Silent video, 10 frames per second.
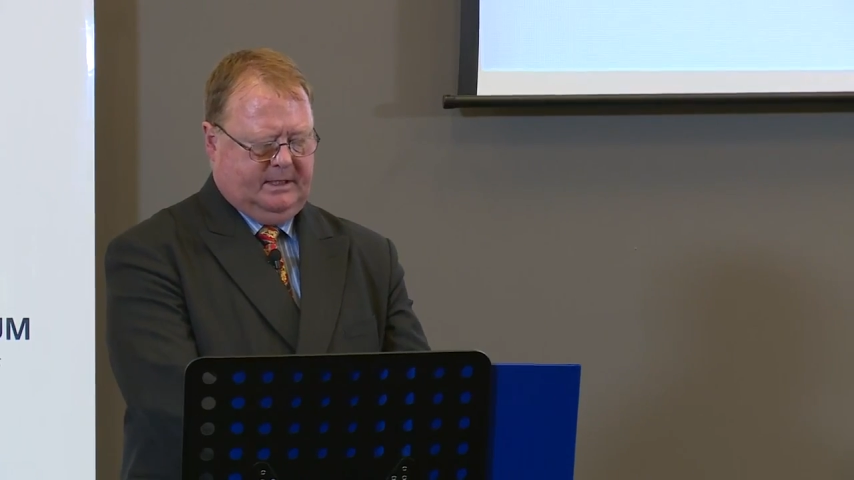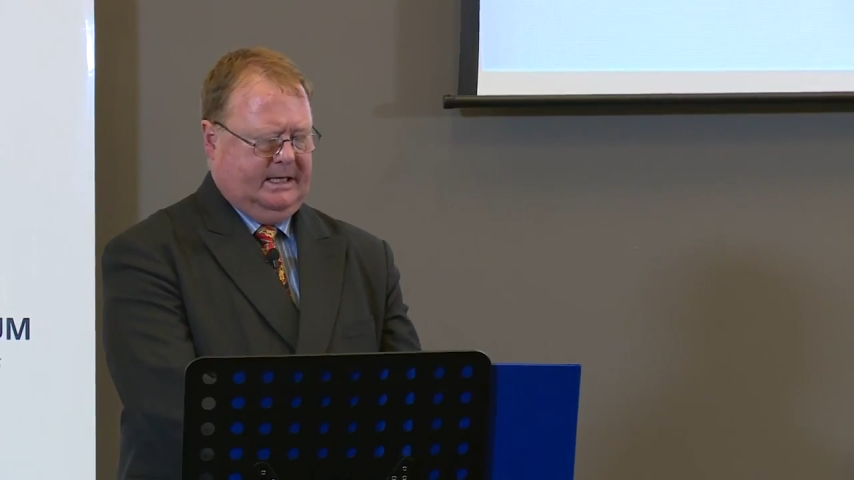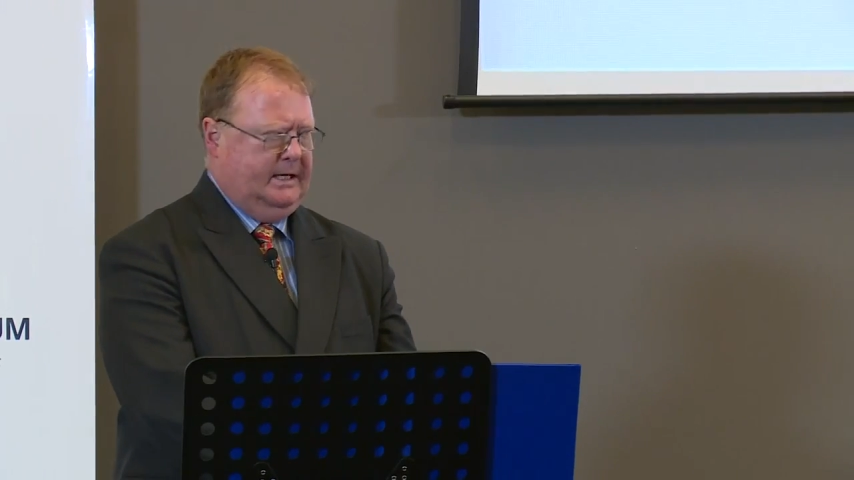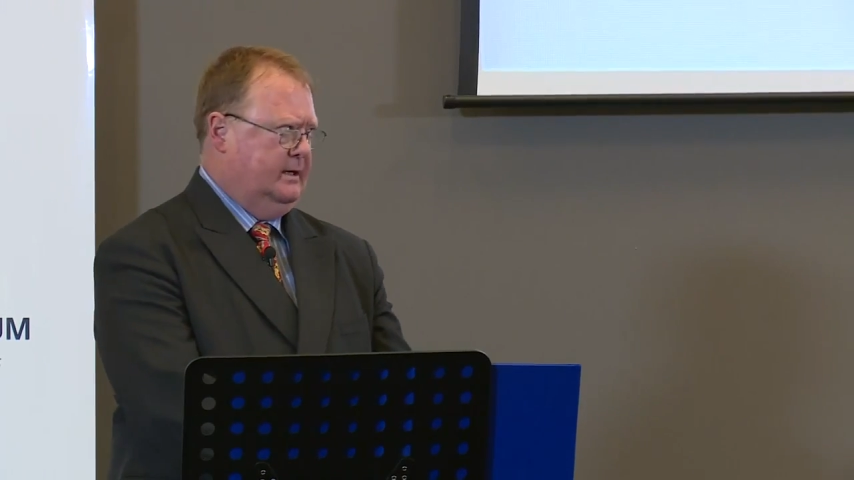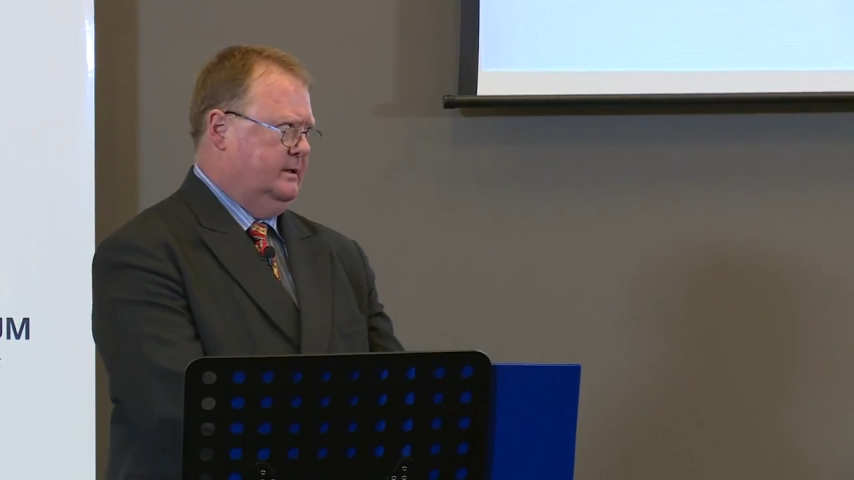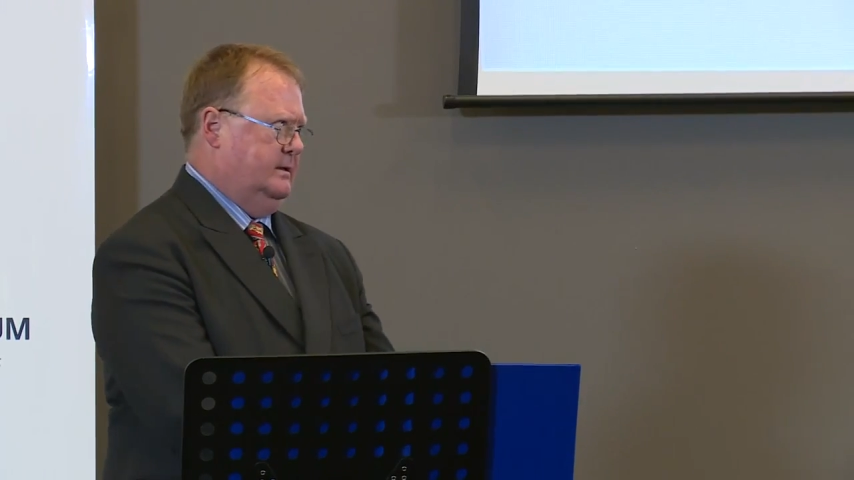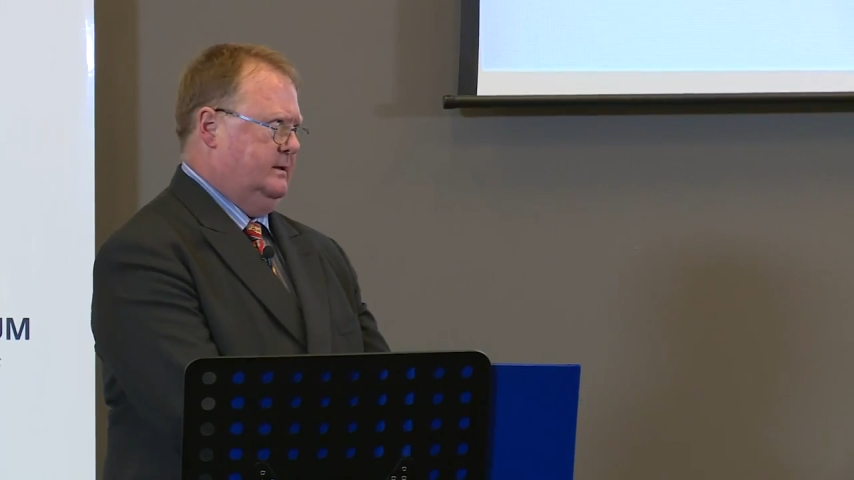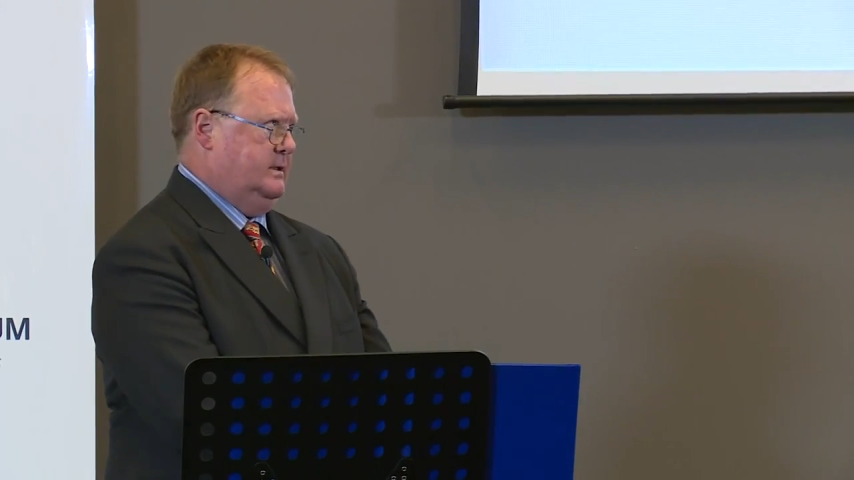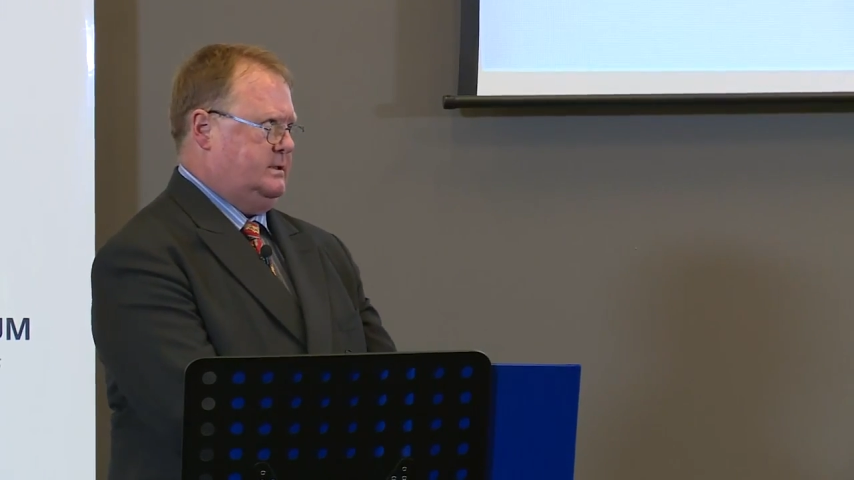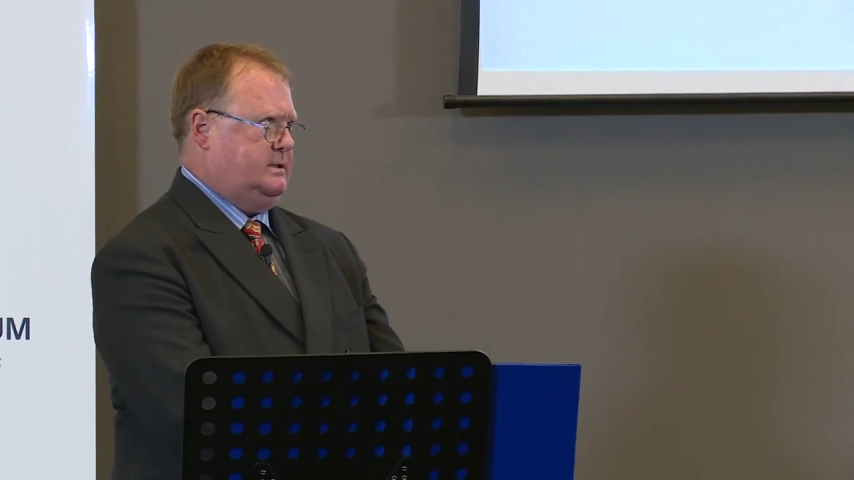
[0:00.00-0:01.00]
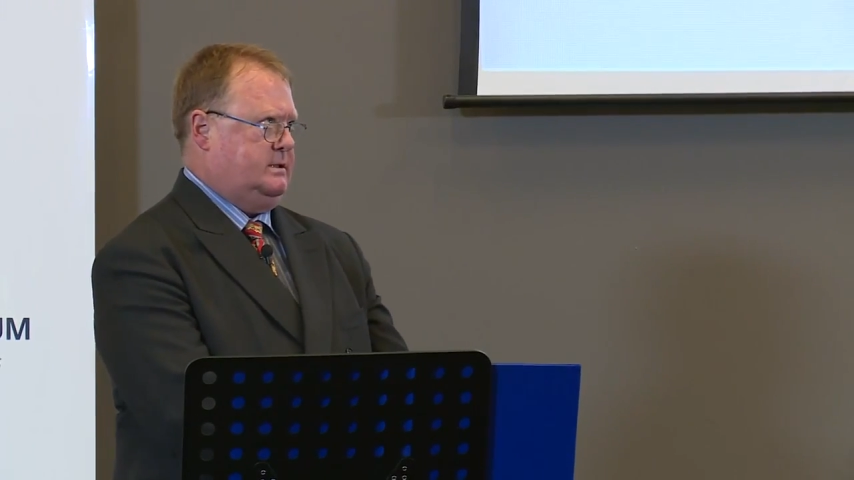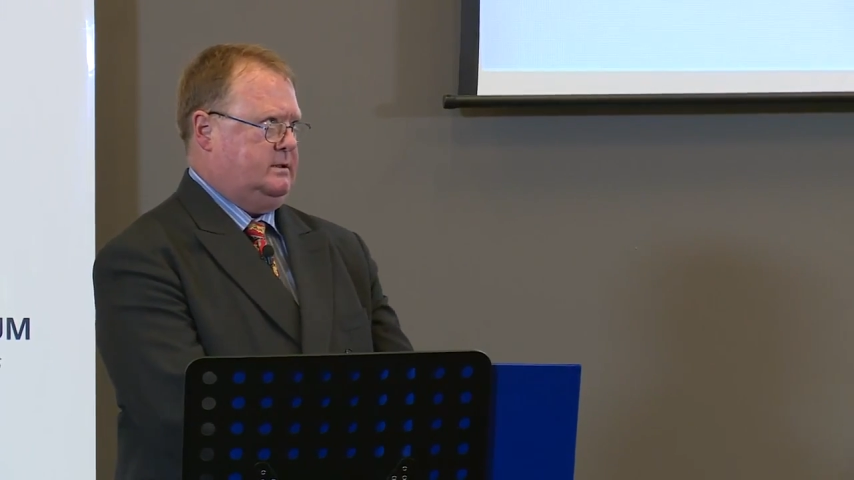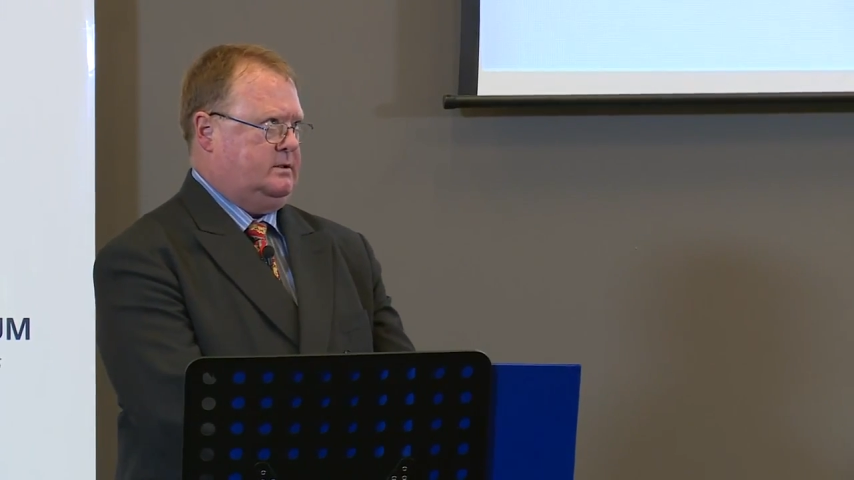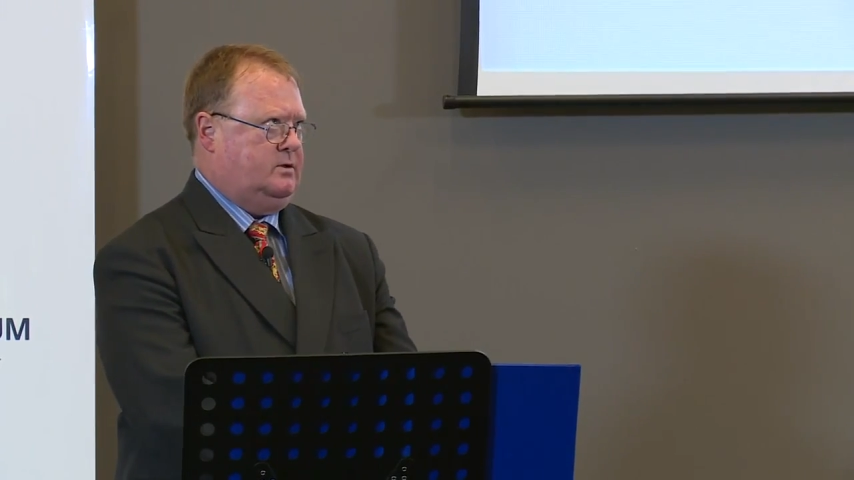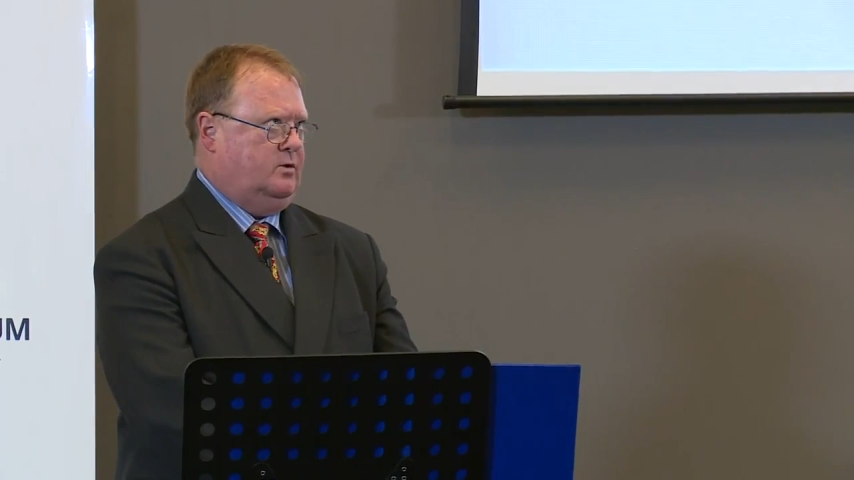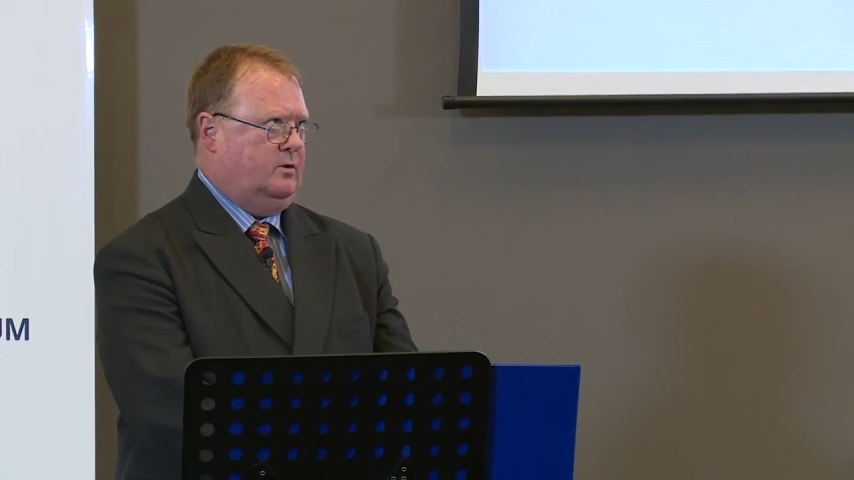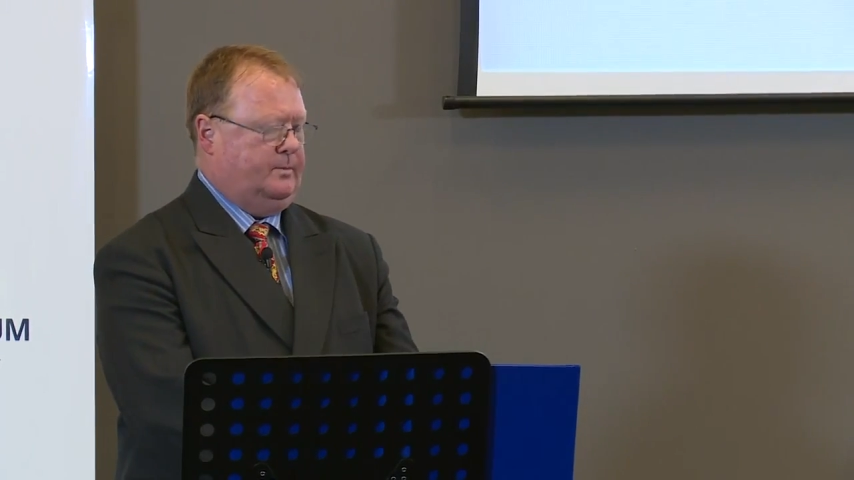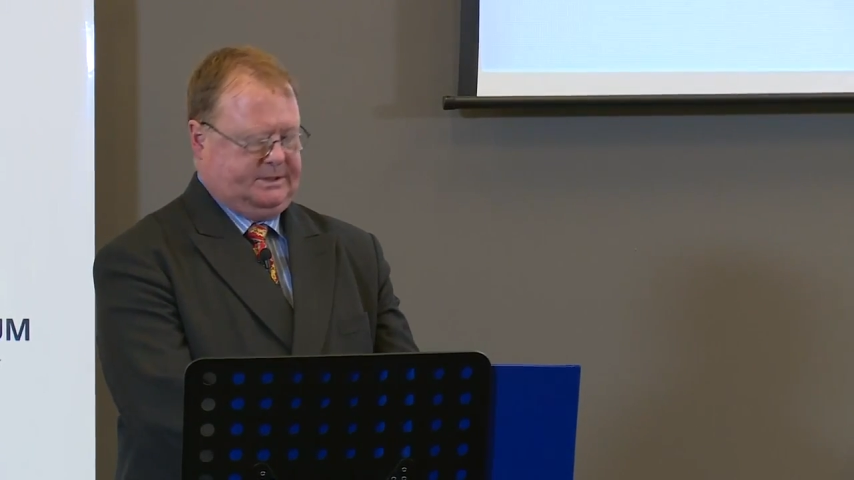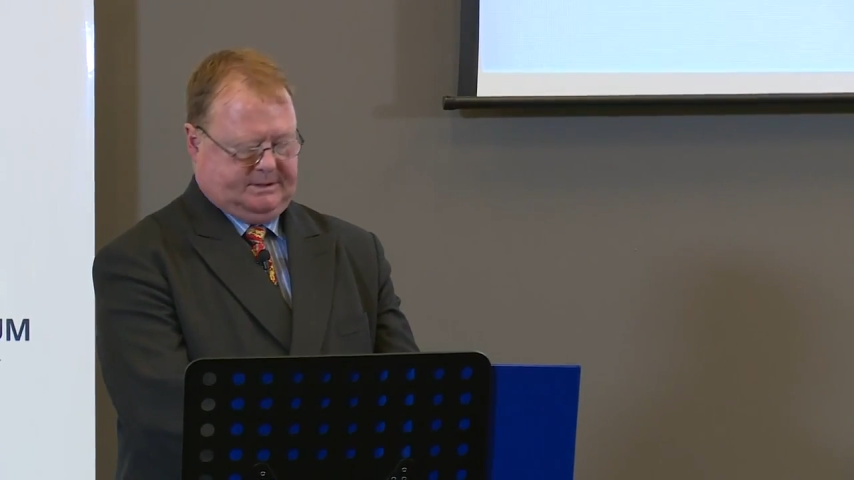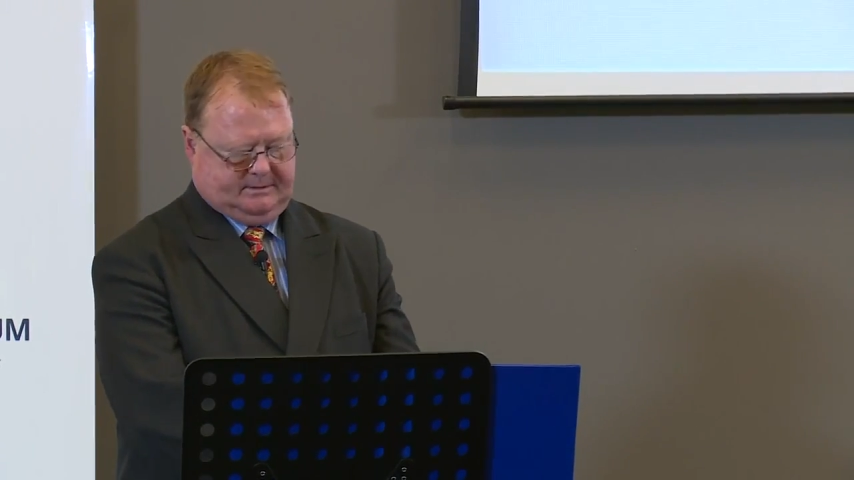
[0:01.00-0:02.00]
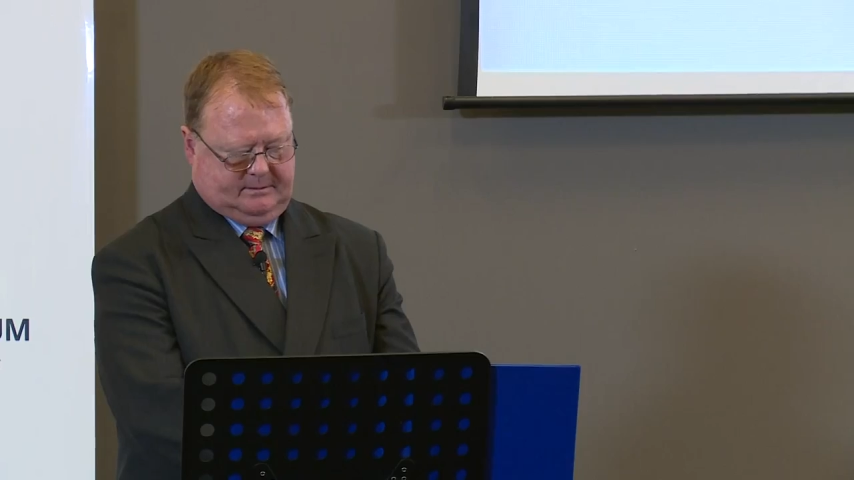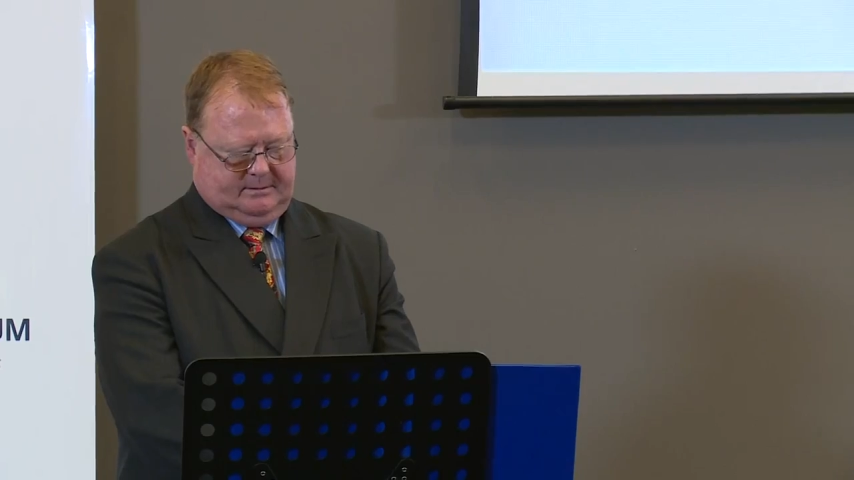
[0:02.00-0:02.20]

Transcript: and this corpse